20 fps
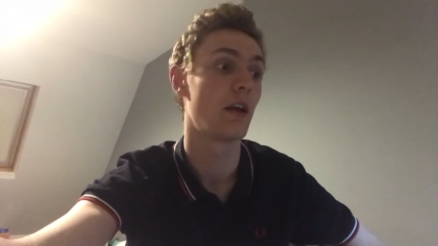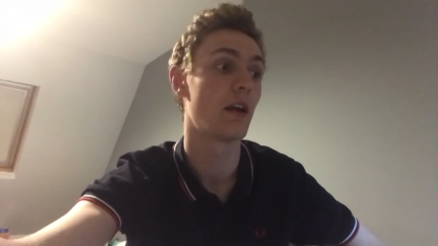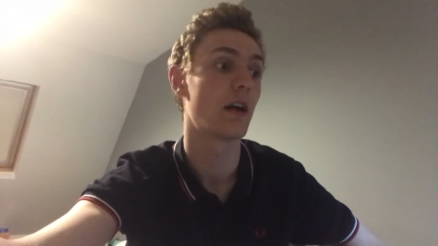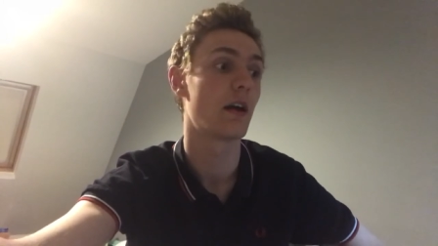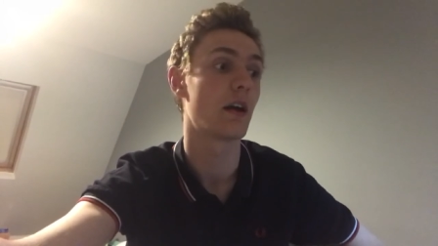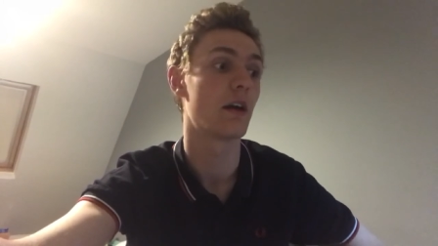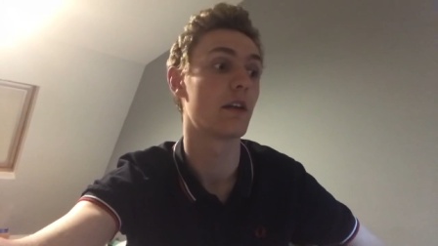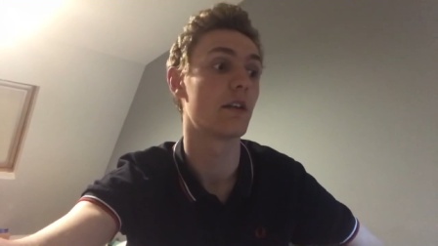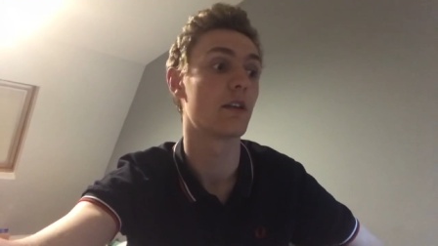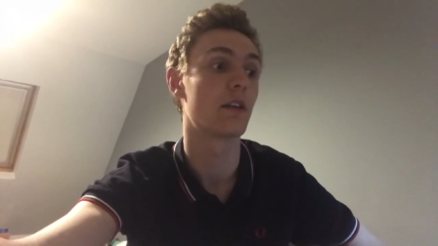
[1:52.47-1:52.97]

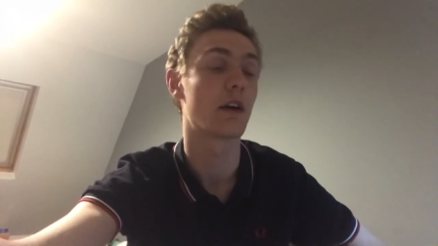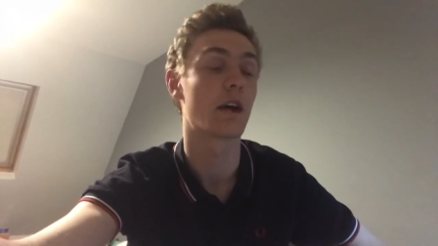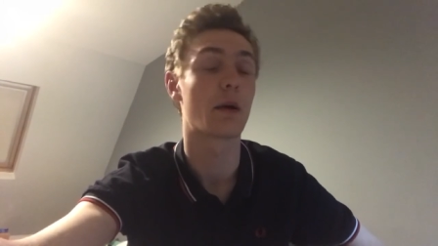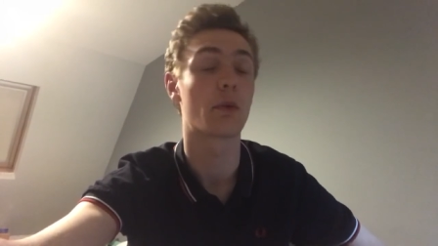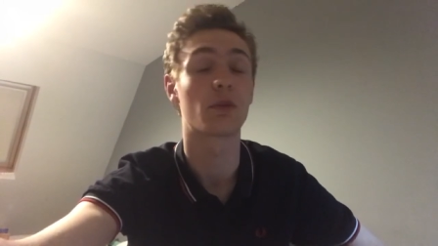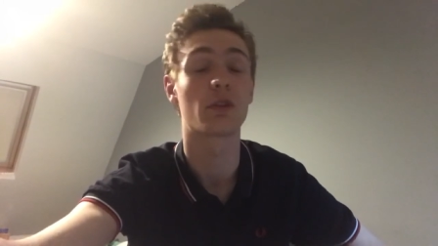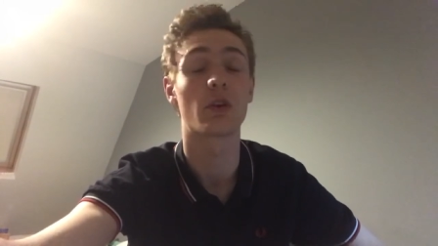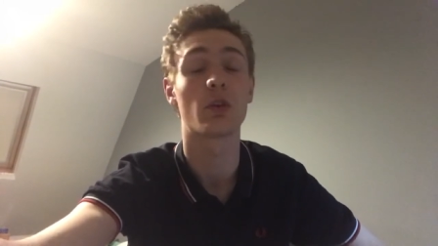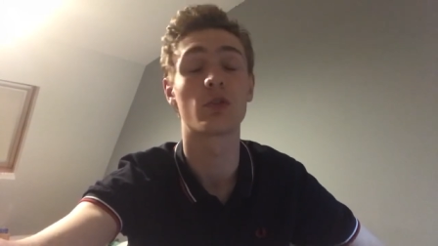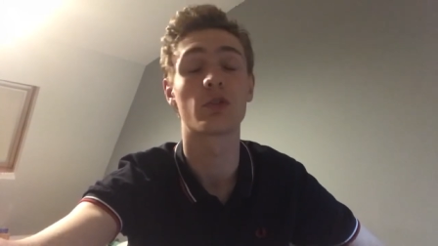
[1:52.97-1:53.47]
and I
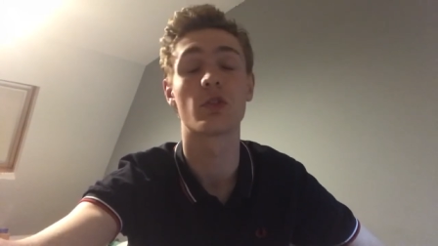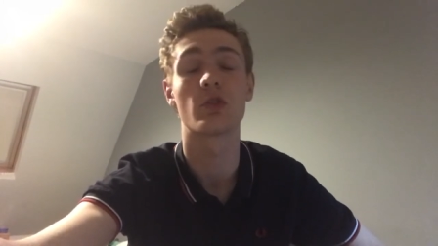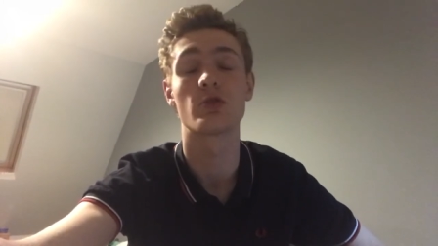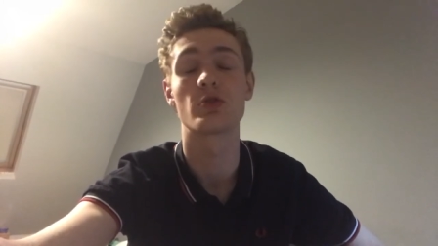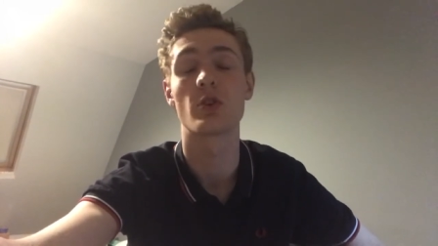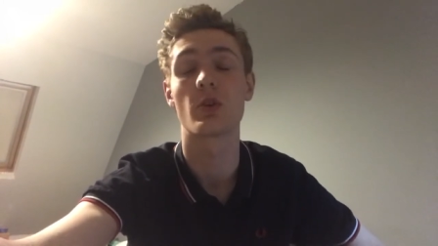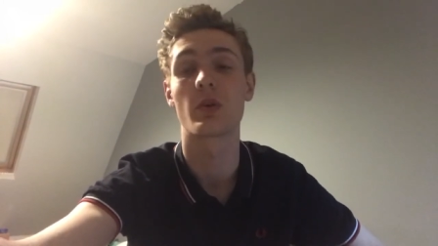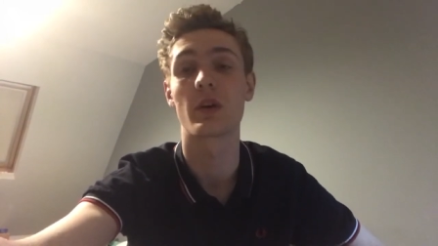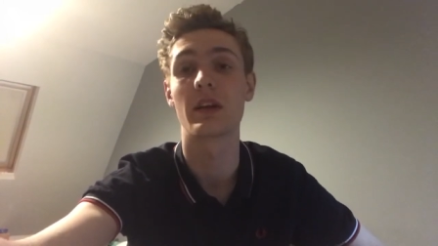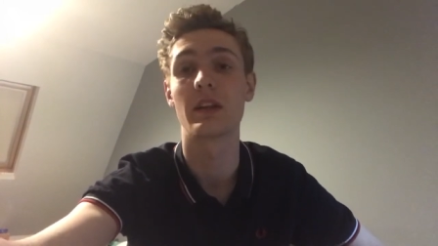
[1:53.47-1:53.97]
was also
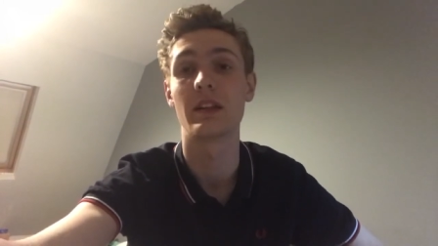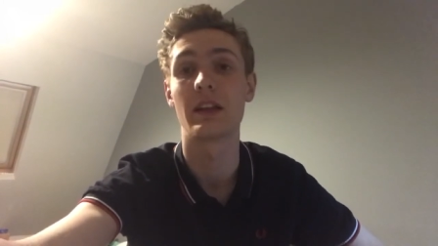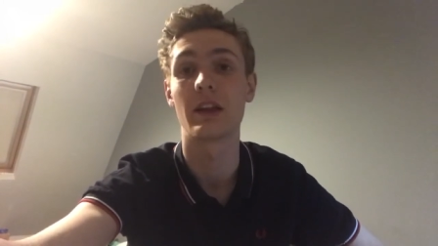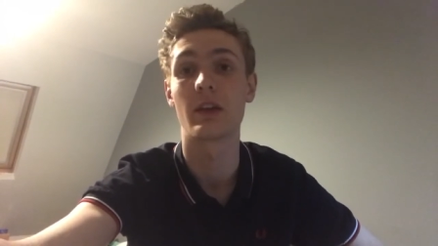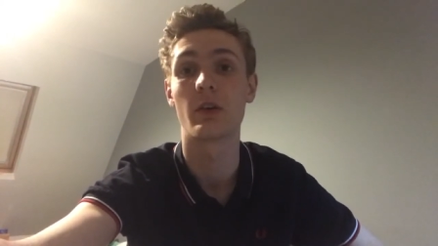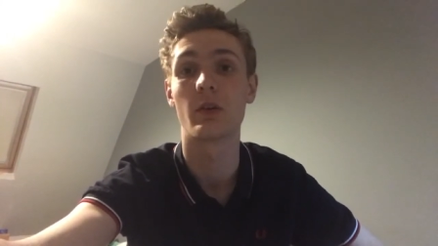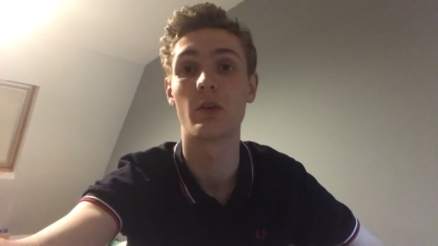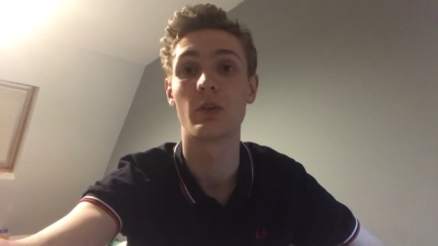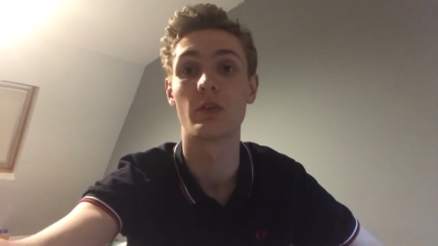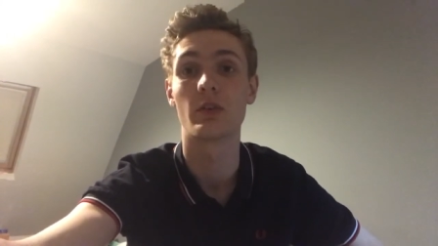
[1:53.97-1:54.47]
jokingly
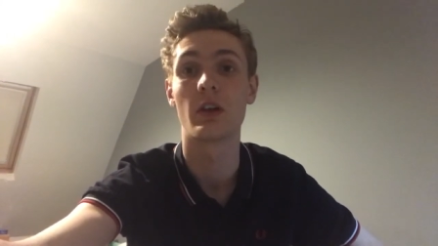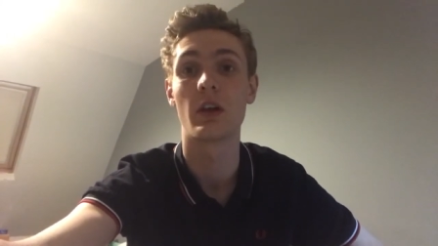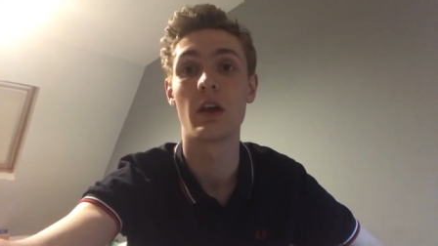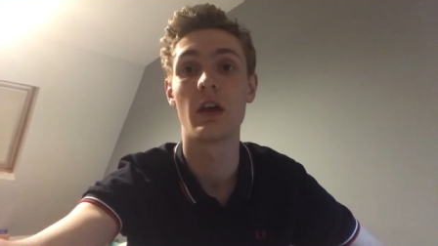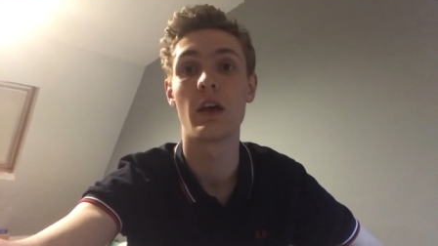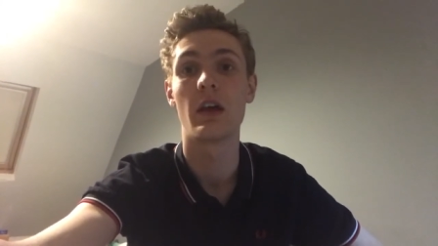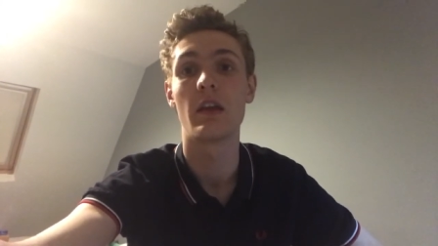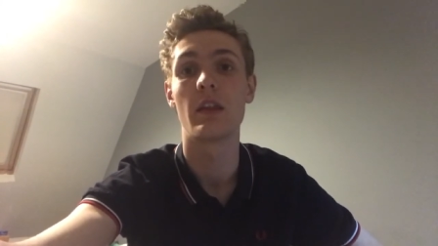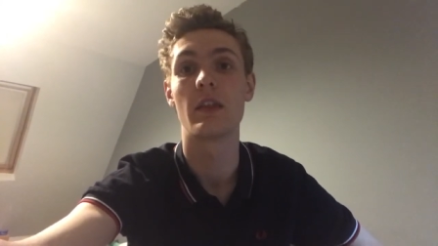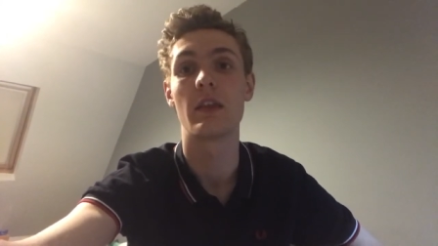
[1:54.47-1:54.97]
called
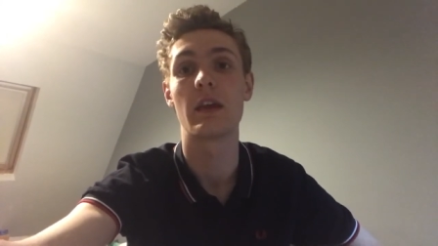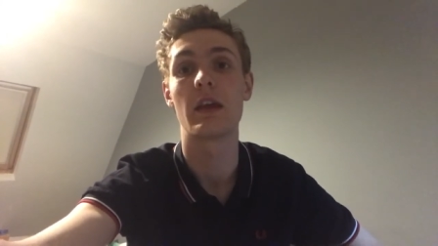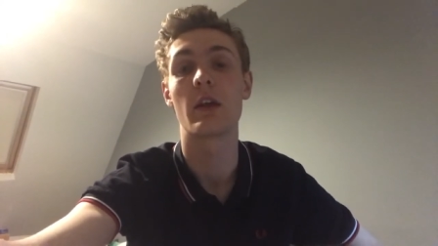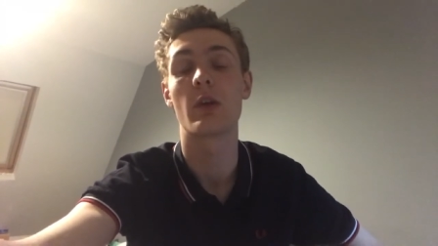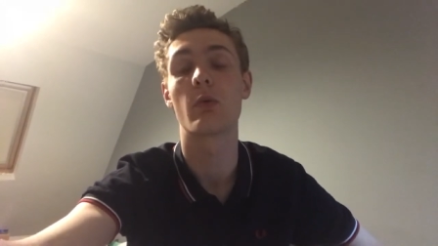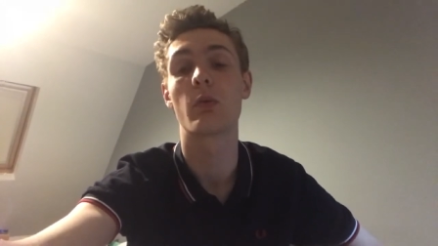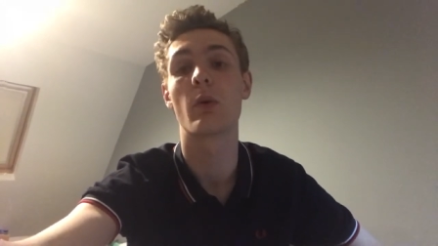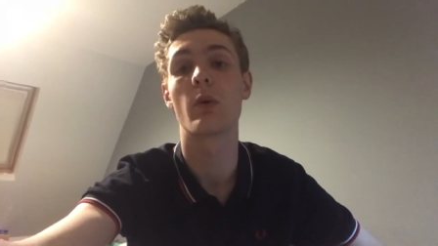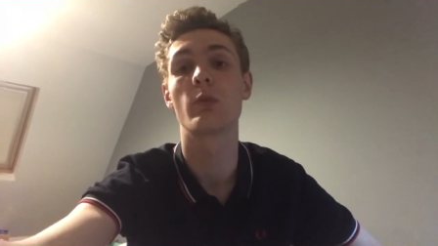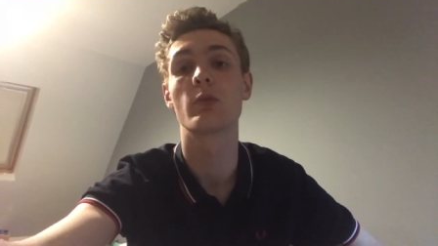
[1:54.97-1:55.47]
the
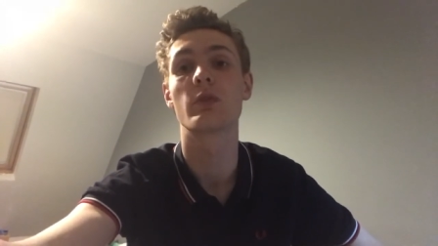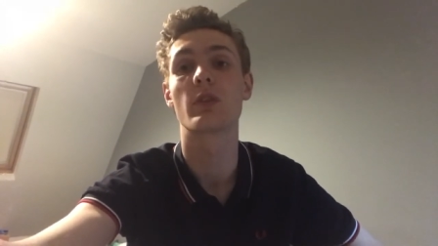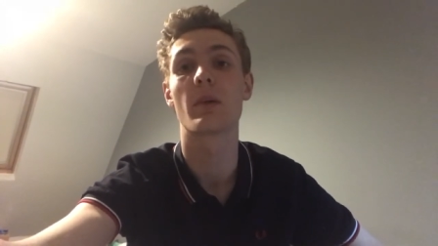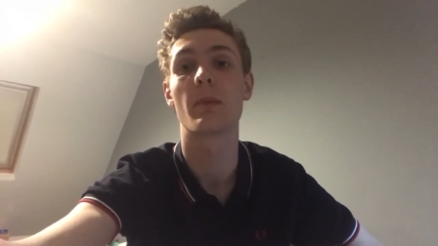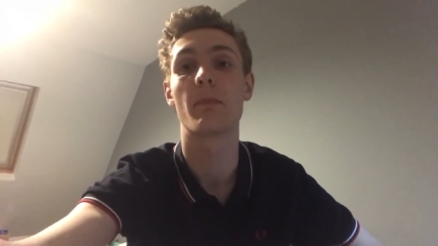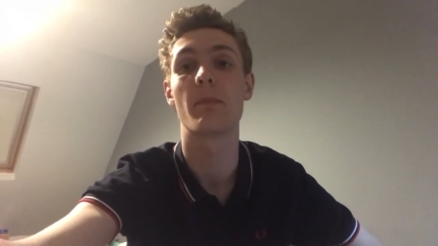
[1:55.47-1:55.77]
quote,